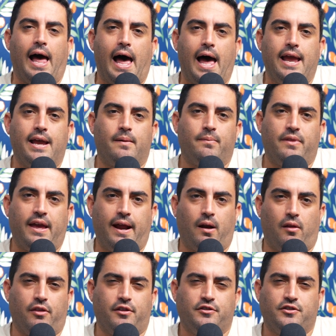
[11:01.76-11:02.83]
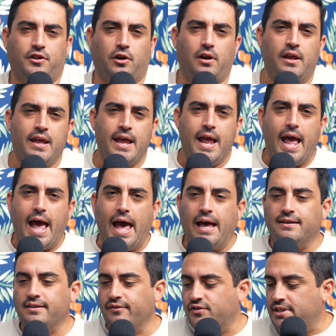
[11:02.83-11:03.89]
I am there.
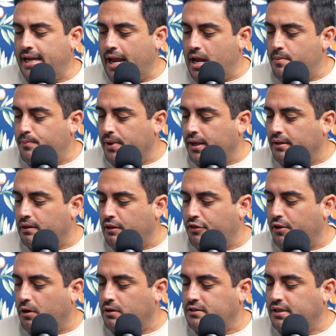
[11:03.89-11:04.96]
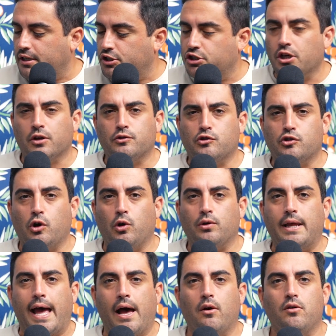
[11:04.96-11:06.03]
As of taping, the Thursday show
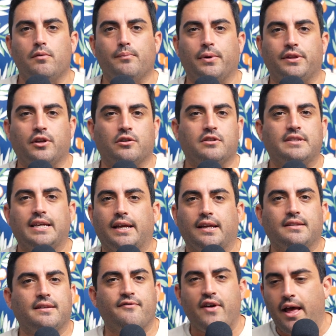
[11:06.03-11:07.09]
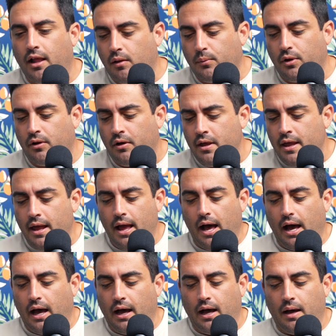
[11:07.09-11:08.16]
sold out, but there's tickets available.
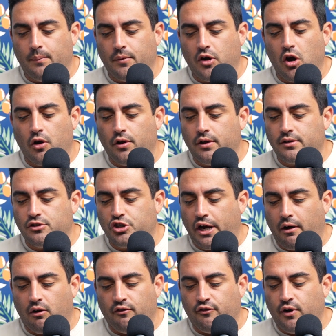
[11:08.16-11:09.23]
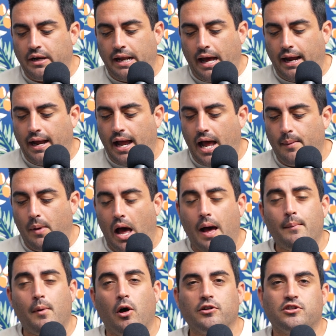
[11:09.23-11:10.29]
Go to jaredfreid.com.
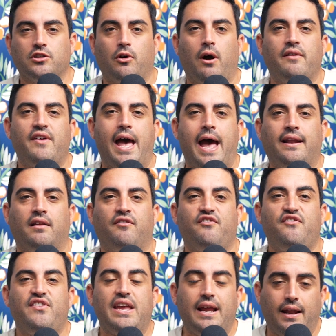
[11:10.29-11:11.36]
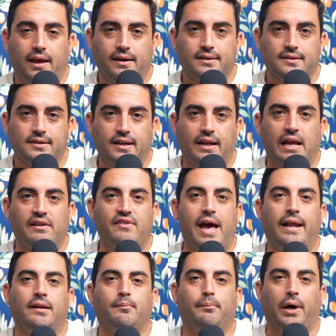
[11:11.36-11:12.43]
I've added Phoenix and I've
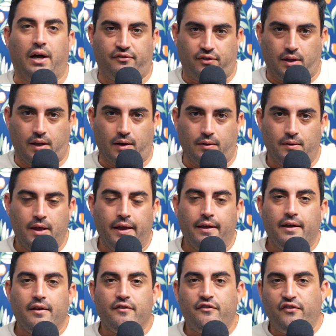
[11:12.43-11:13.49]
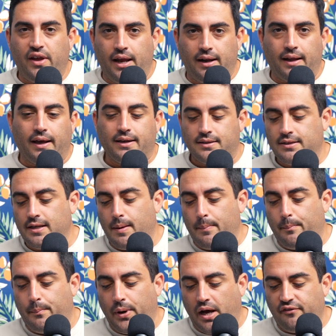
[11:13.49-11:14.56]
added Buffalo. Phoenix,
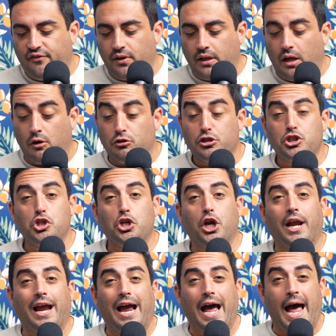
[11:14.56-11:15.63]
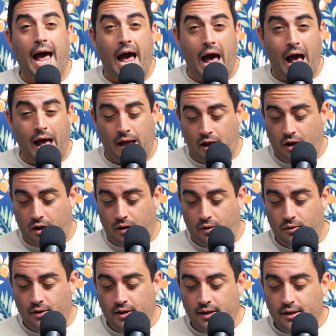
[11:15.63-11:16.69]
Buffalo,
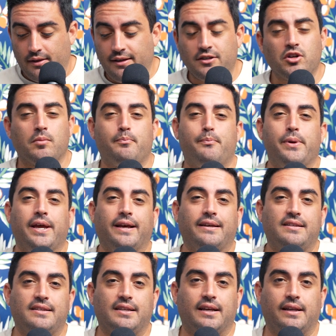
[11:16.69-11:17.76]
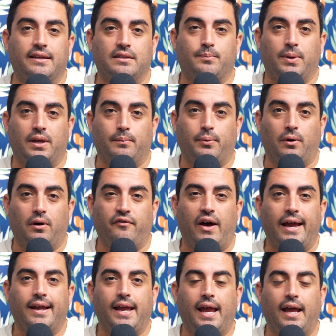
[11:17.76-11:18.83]
Chicago. These are big cities, people. If
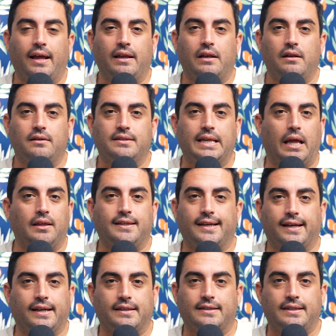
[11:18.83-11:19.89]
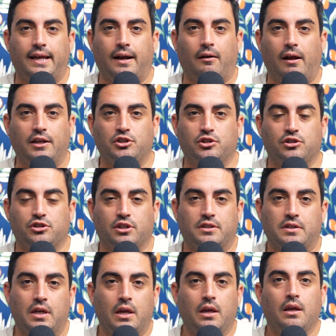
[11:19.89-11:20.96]
I can't sell tickets there, I should
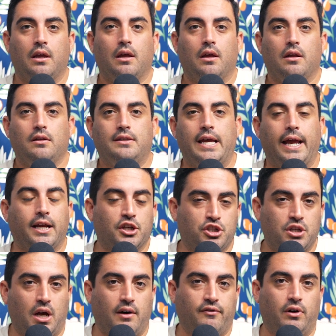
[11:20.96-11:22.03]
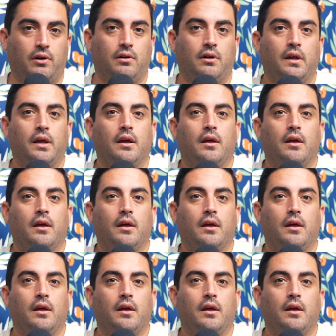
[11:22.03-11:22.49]
just take a shovel,